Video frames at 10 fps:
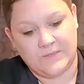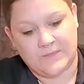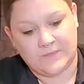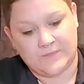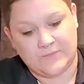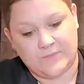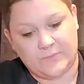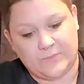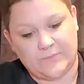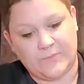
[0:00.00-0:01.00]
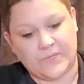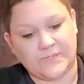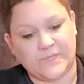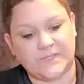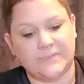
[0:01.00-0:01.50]
So you can
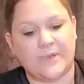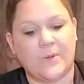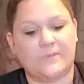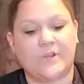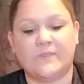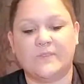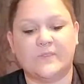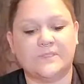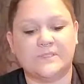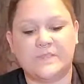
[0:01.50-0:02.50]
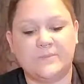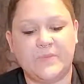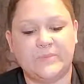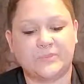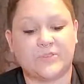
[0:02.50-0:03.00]
personalize them however. I've even seen
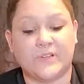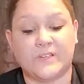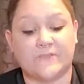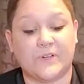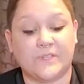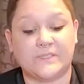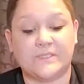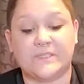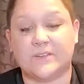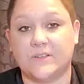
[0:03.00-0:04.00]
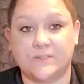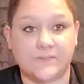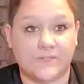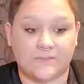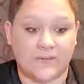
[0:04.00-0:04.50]
people try different cereals.
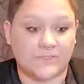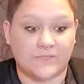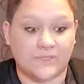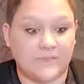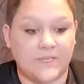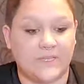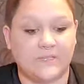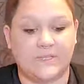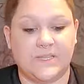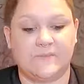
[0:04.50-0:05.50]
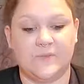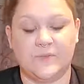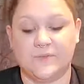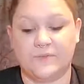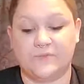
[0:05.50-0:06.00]
Instead of Rice Krispies, they've
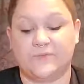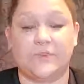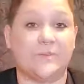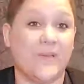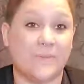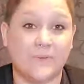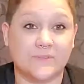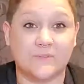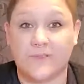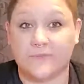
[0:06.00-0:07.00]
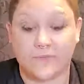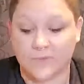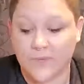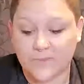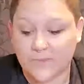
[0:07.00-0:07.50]
used Fruity Pebbles and made Fruity
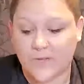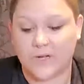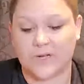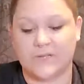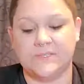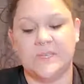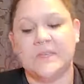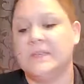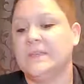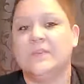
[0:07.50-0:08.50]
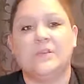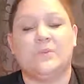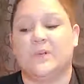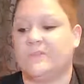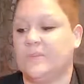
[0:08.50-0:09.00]
Pebble bars.
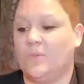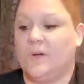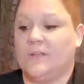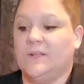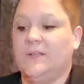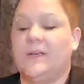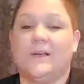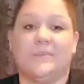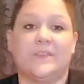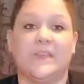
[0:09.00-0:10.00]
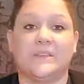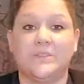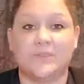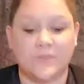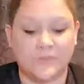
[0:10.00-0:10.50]
Whatever you want. Again, you
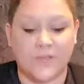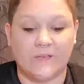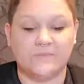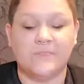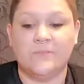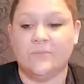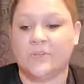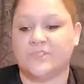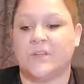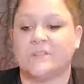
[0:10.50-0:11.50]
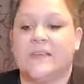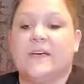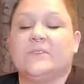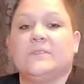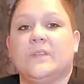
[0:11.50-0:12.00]
can use gloves, push it all
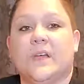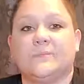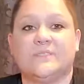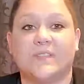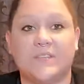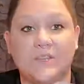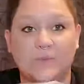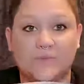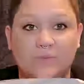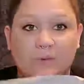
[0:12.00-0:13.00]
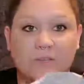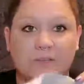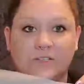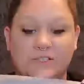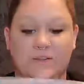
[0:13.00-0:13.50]
down. I'm just going to use
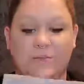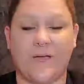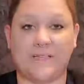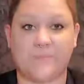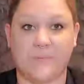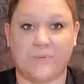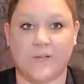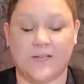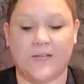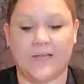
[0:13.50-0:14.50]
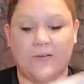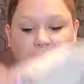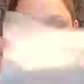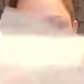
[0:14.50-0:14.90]
another sheet of wax paper I cut out.